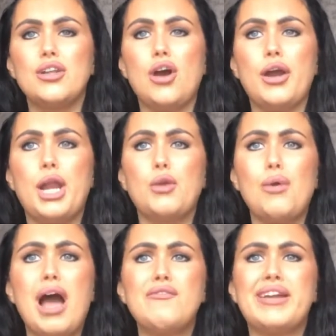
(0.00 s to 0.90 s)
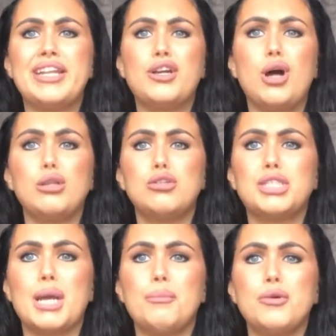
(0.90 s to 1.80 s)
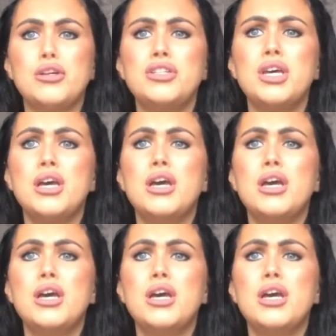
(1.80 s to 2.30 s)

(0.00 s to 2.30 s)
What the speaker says: Now, I don't have any coloured shampoos.